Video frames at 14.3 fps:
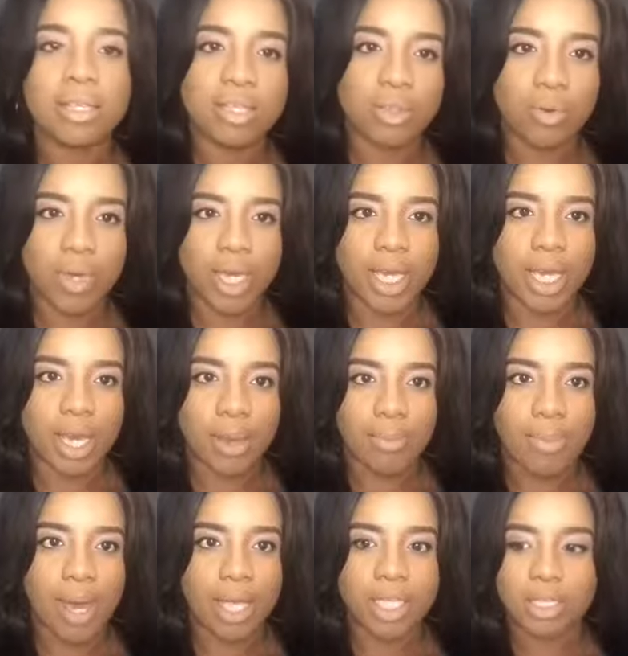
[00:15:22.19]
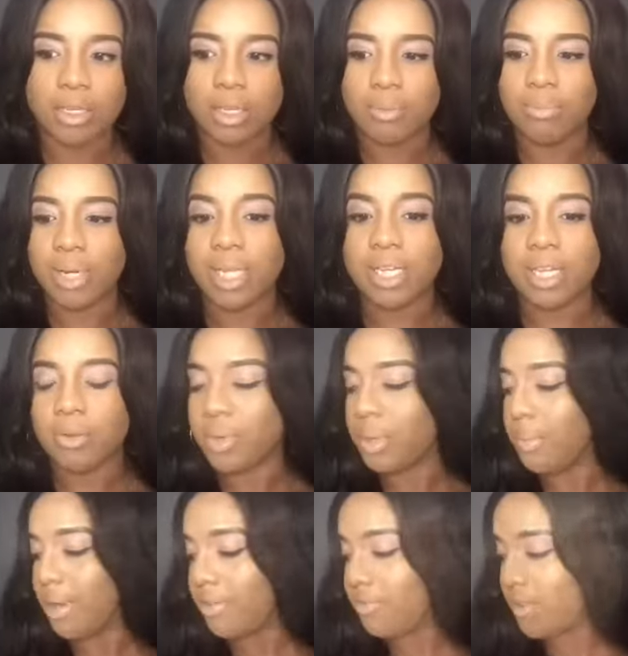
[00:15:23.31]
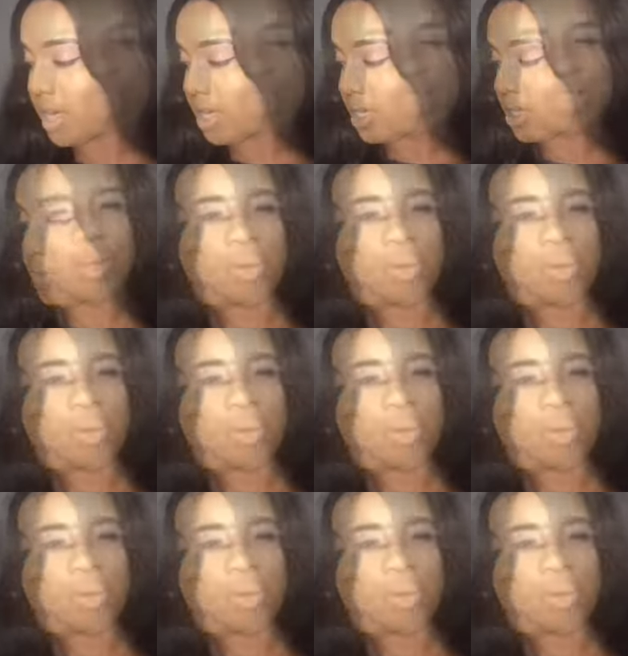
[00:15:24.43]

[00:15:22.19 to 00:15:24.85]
so it can match, blend in with my face.